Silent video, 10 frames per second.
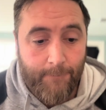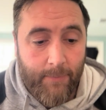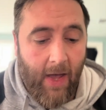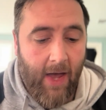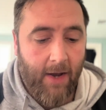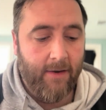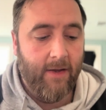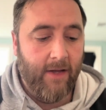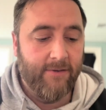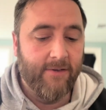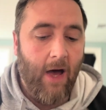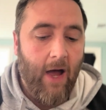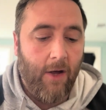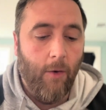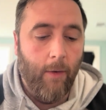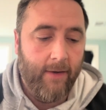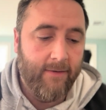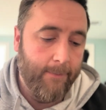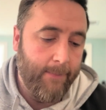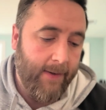and it's not going
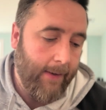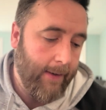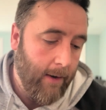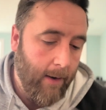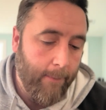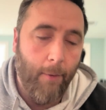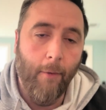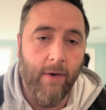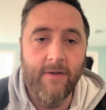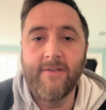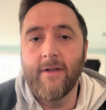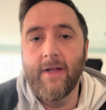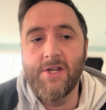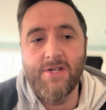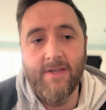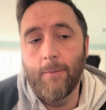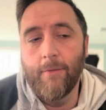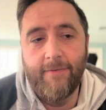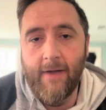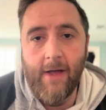to be a poor installation that will
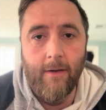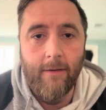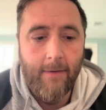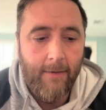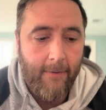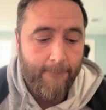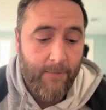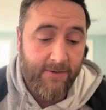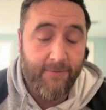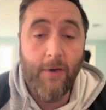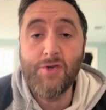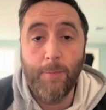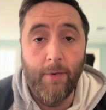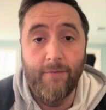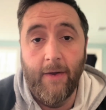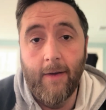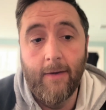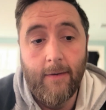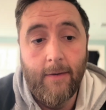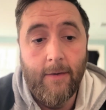fail. It's future proofing.
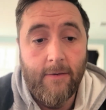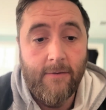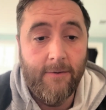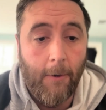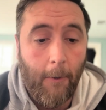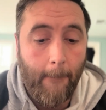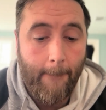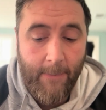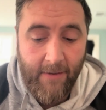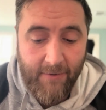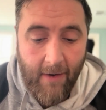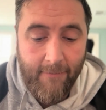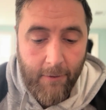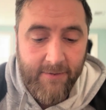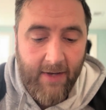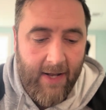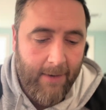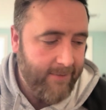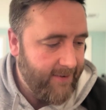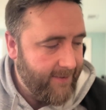So if you have those
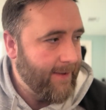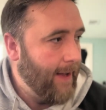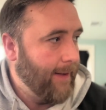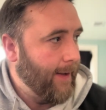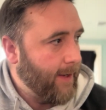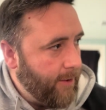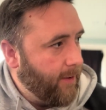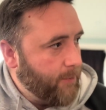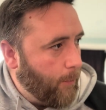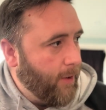items, it's not like you don't have to worry